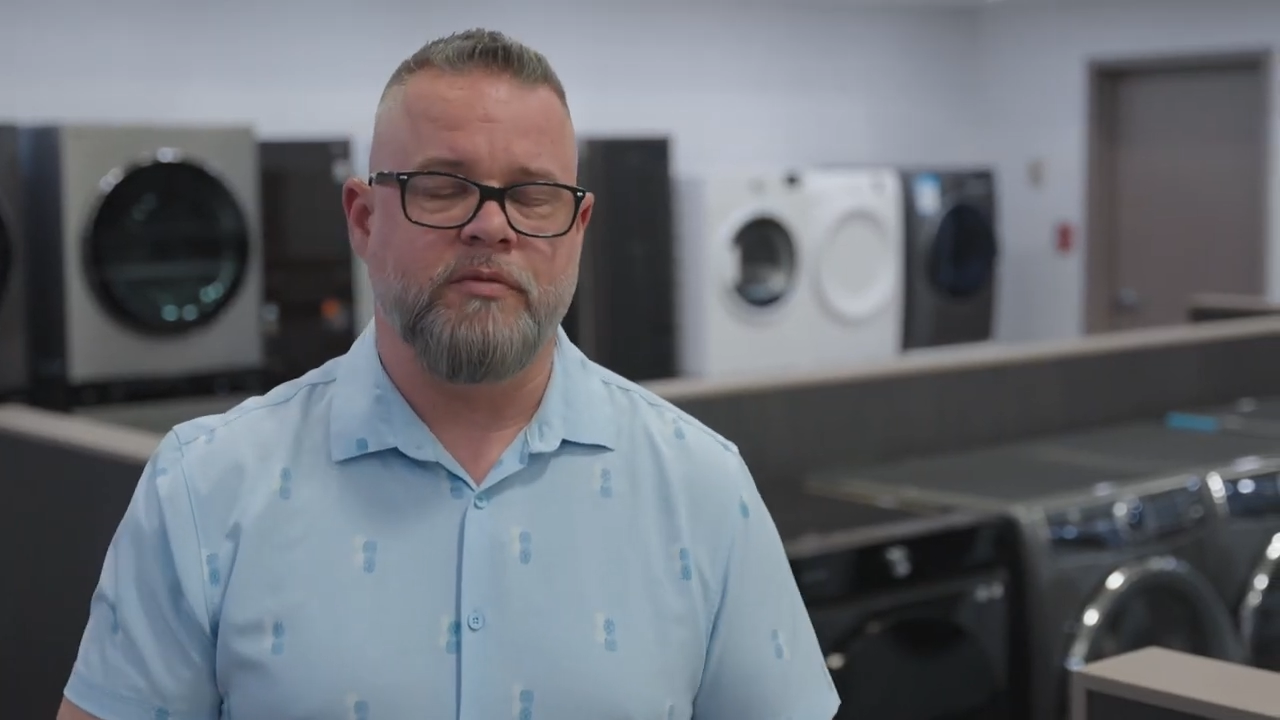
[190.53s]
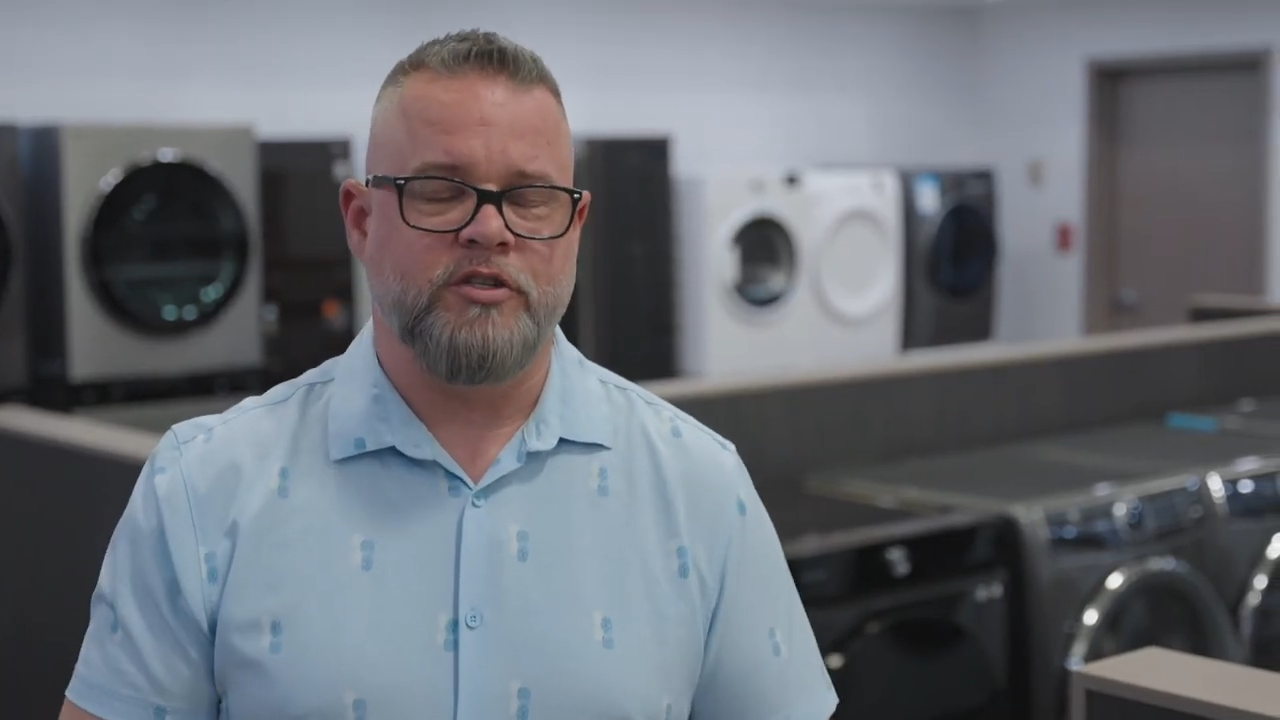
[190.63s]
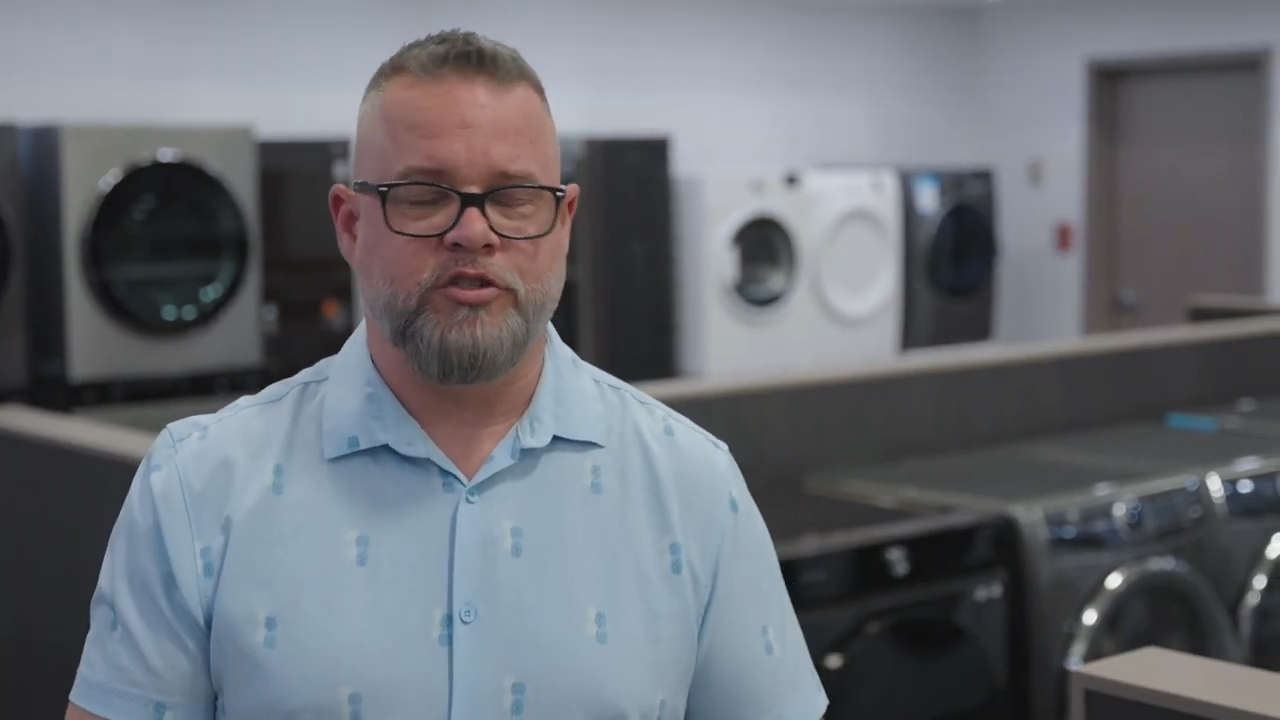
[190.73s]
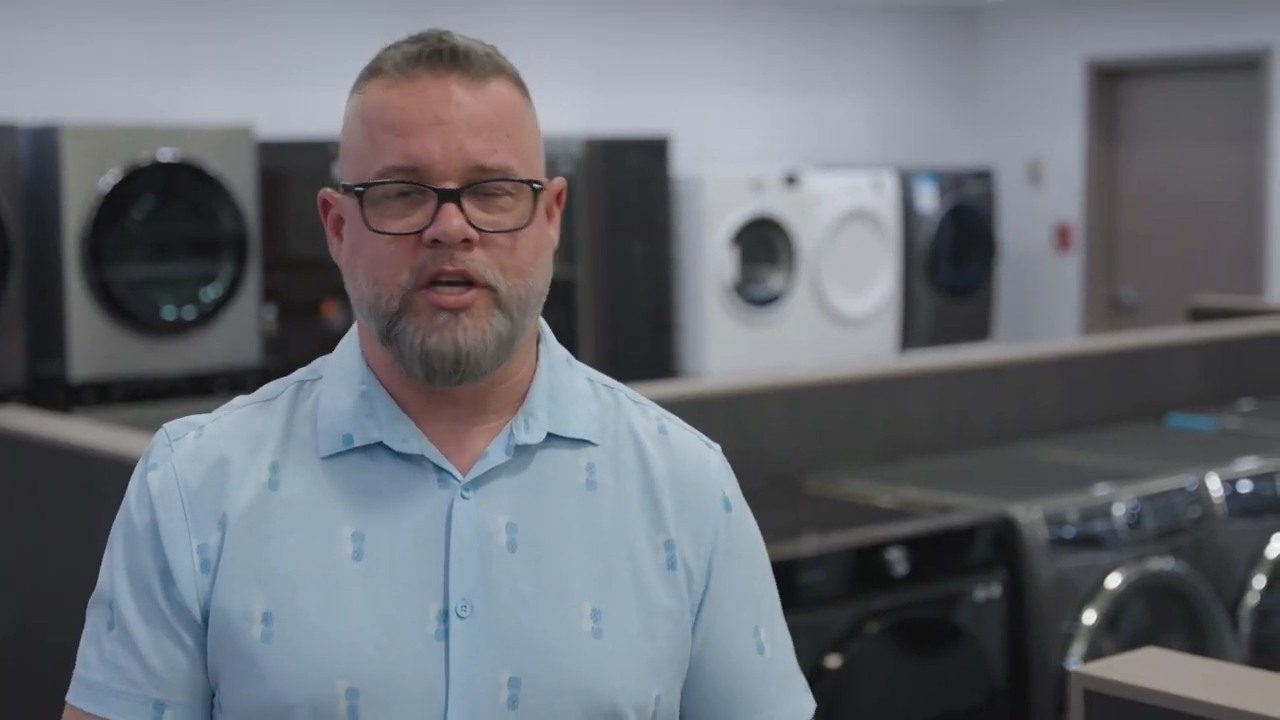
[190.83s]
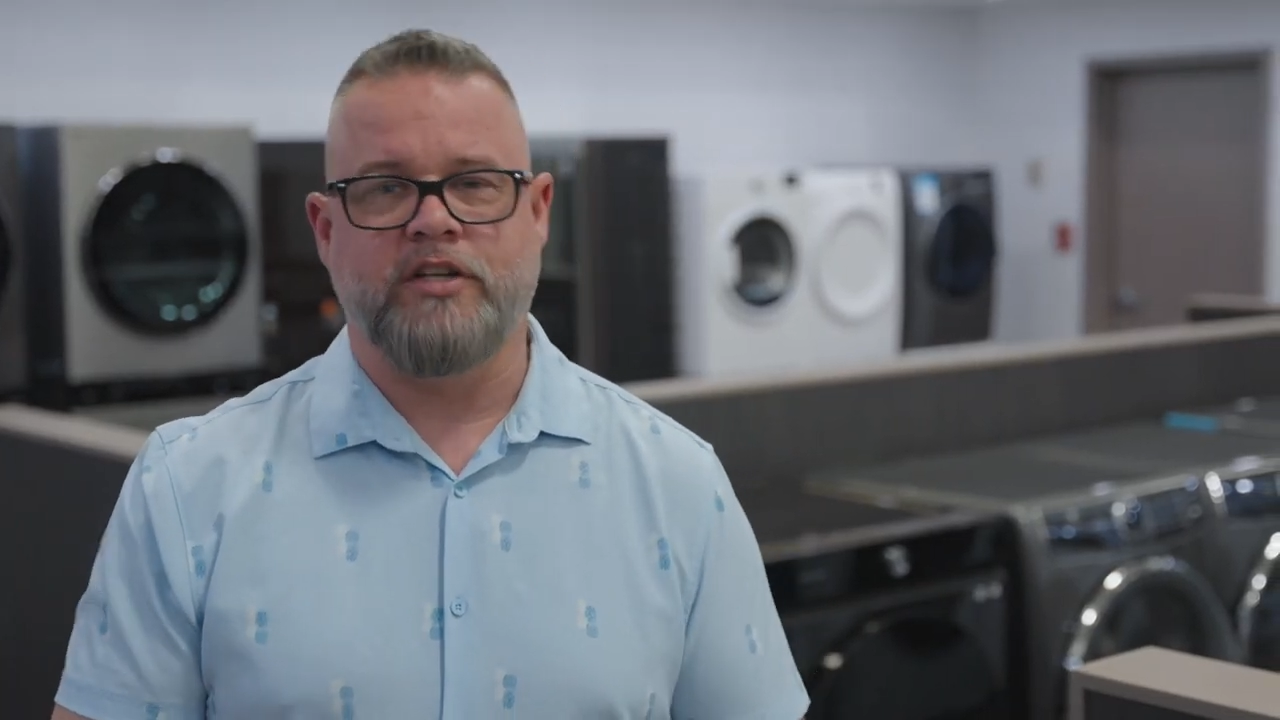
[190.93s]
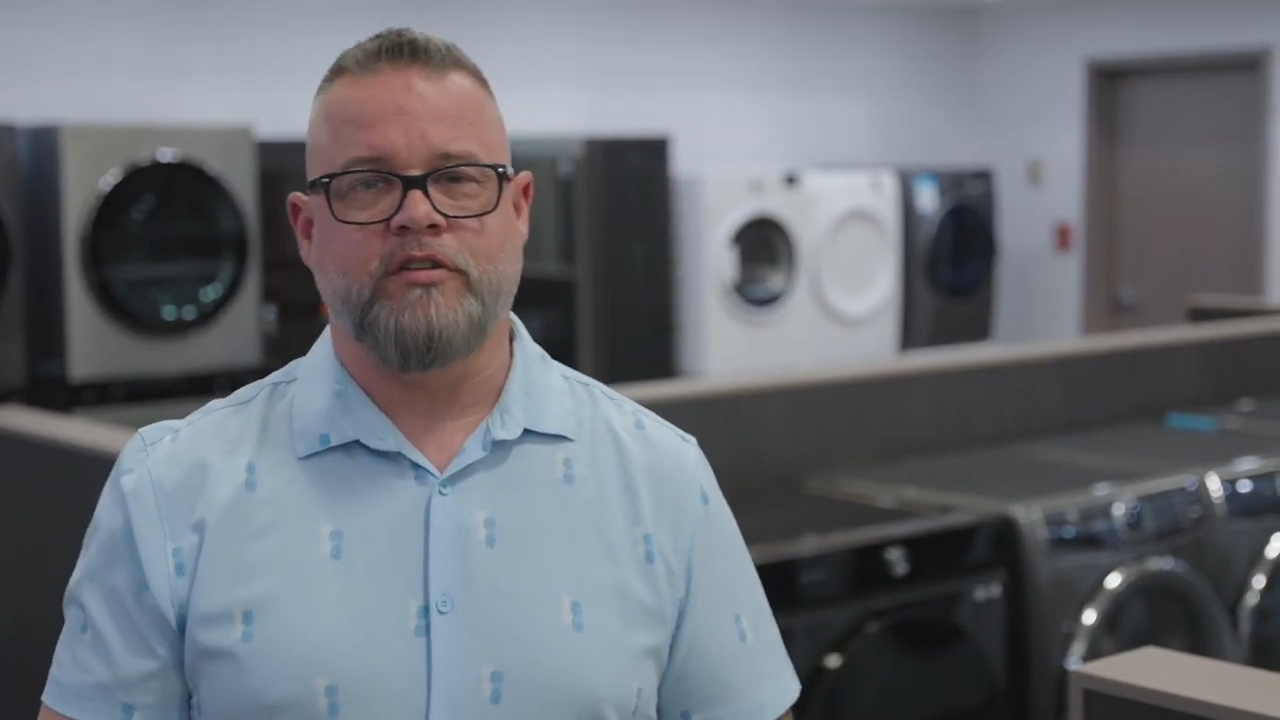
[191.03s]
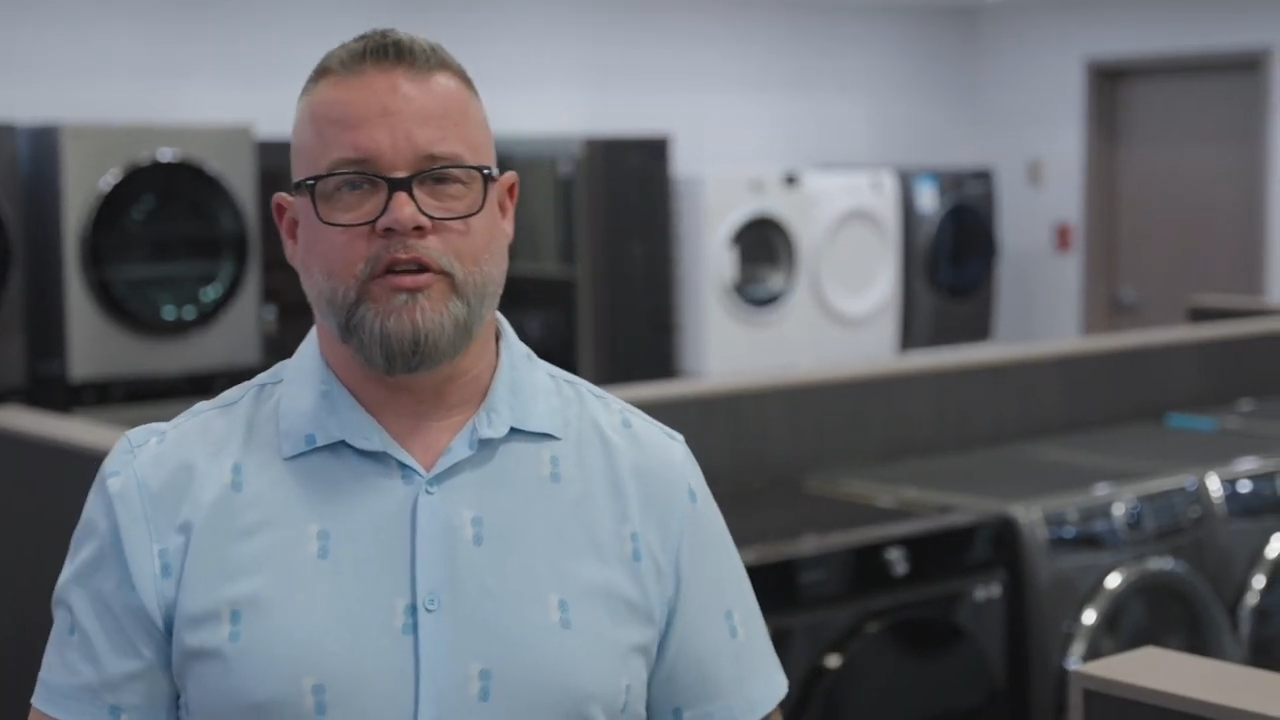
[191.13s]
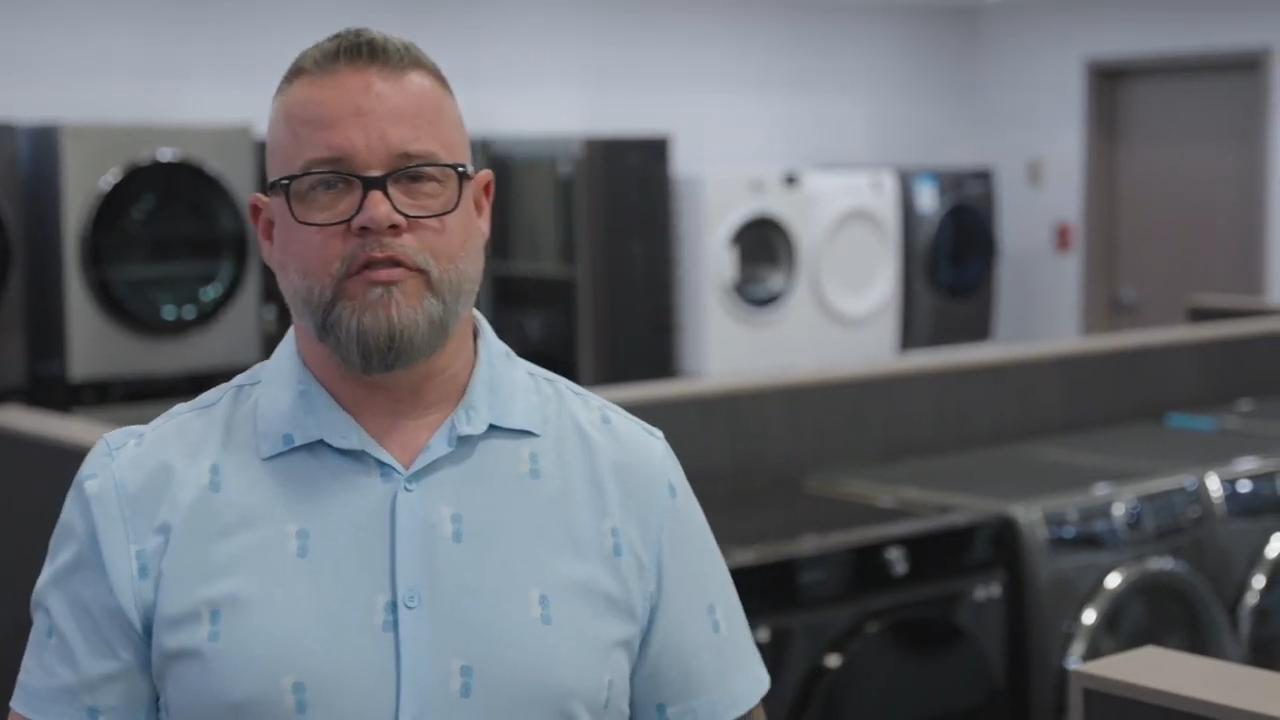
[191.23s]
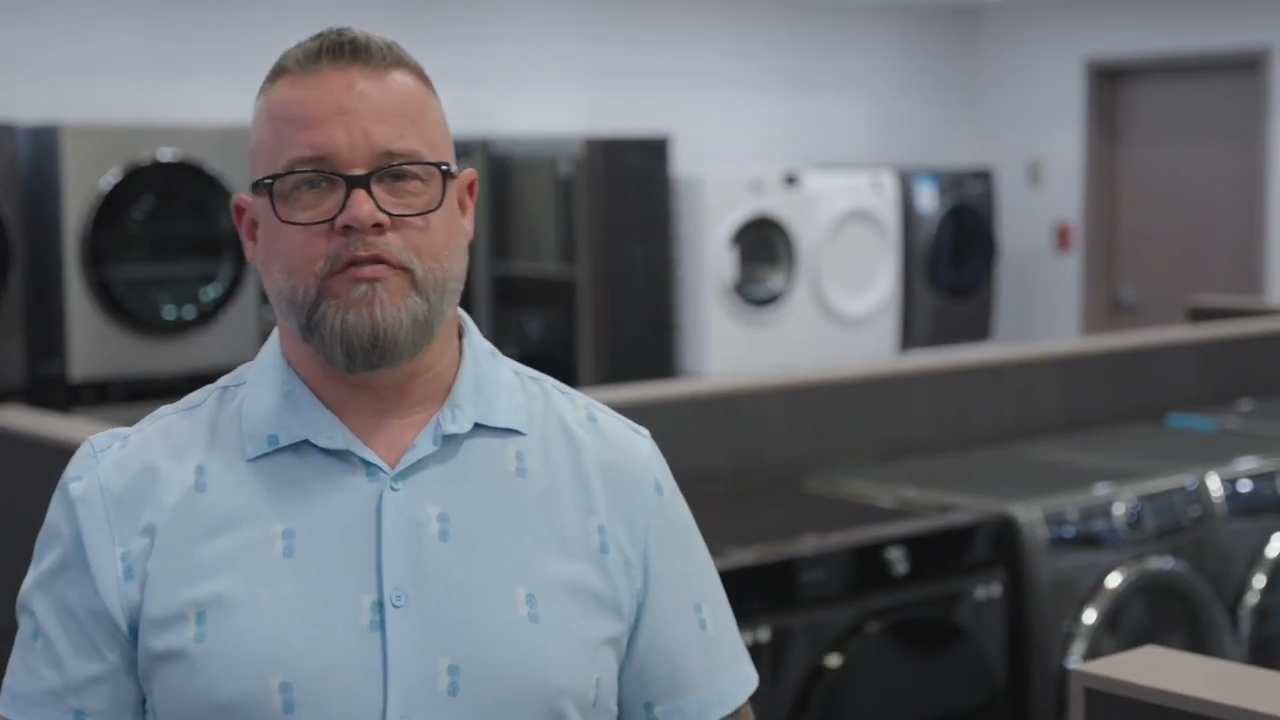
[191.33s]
it's gentle on your